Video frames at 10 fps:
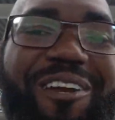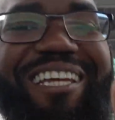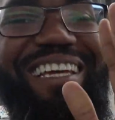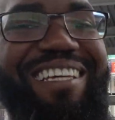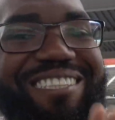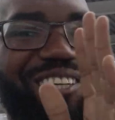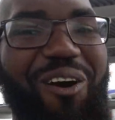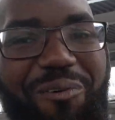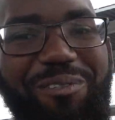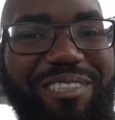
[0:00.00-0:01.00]
the East
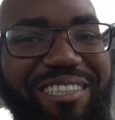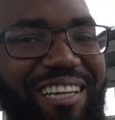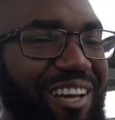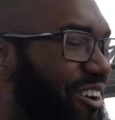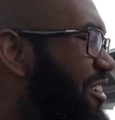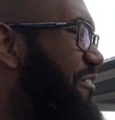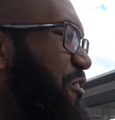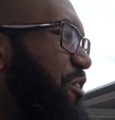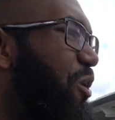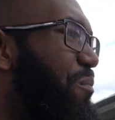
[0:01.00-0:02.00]
Coast, or if
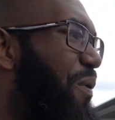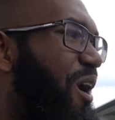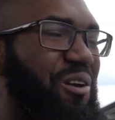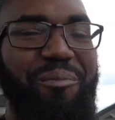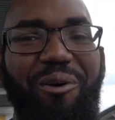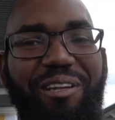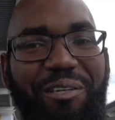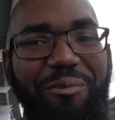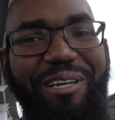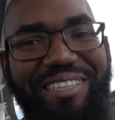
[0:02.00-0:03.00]
you know Baltimore, then
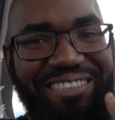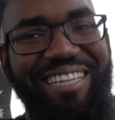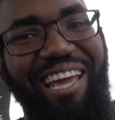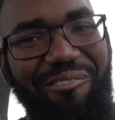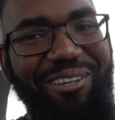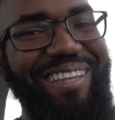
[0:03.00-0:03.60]
you understand what